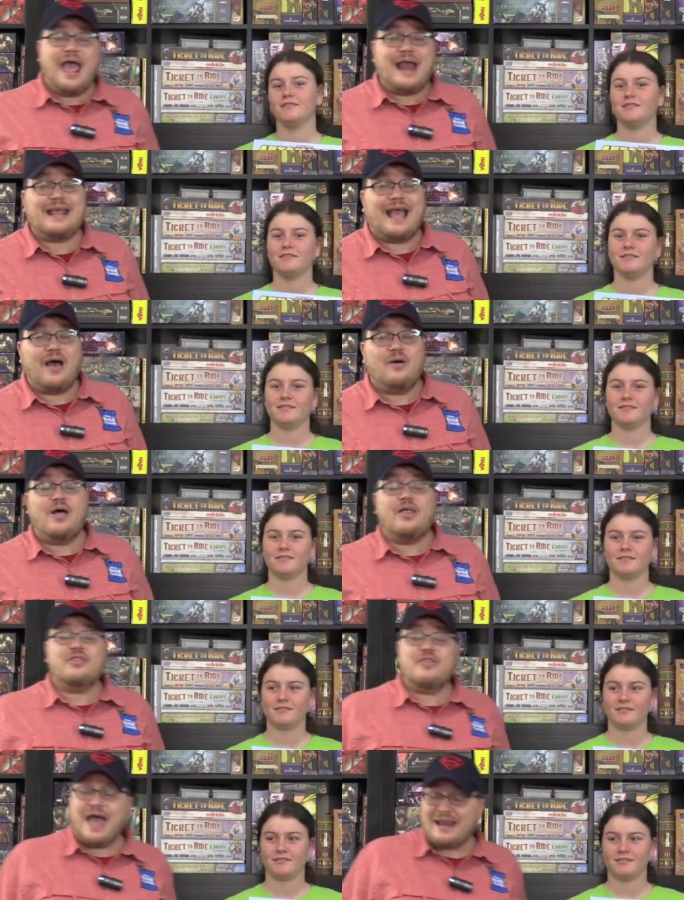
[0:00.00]
Speaker 1: Anyhow,
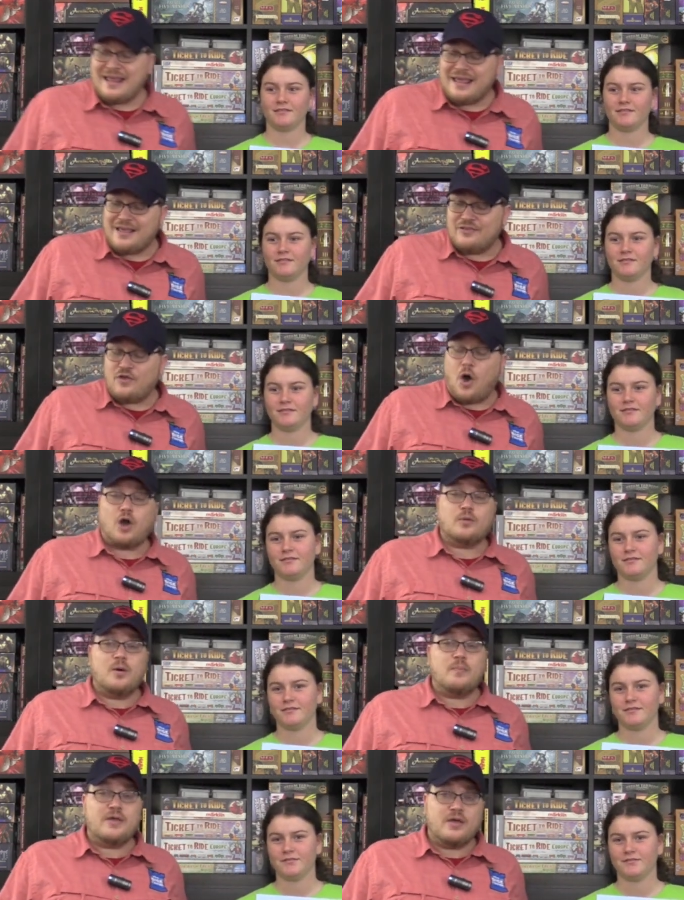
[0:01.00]
that is
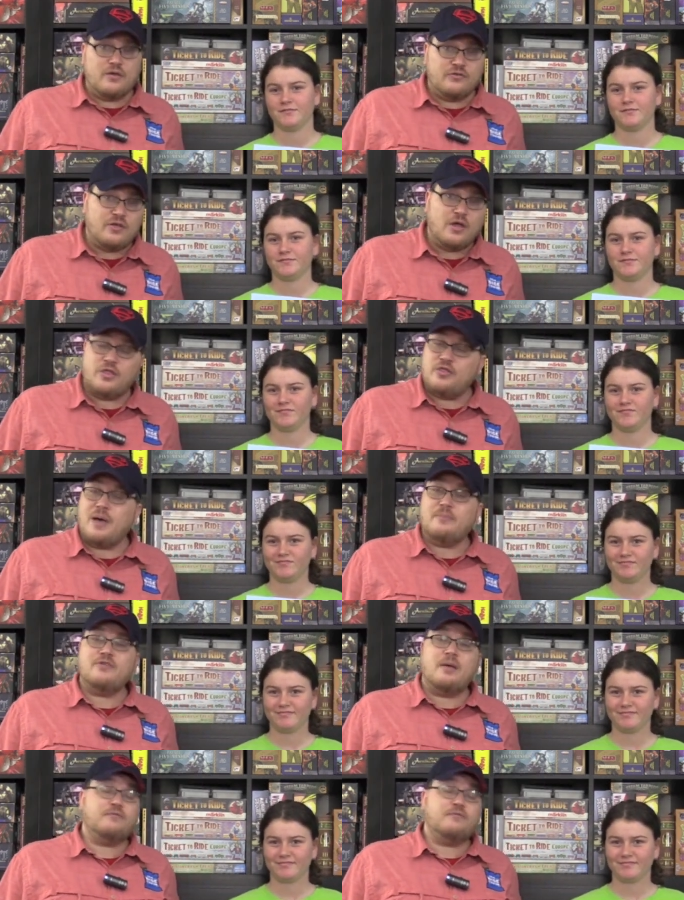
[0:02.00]
automobiles. Thumbs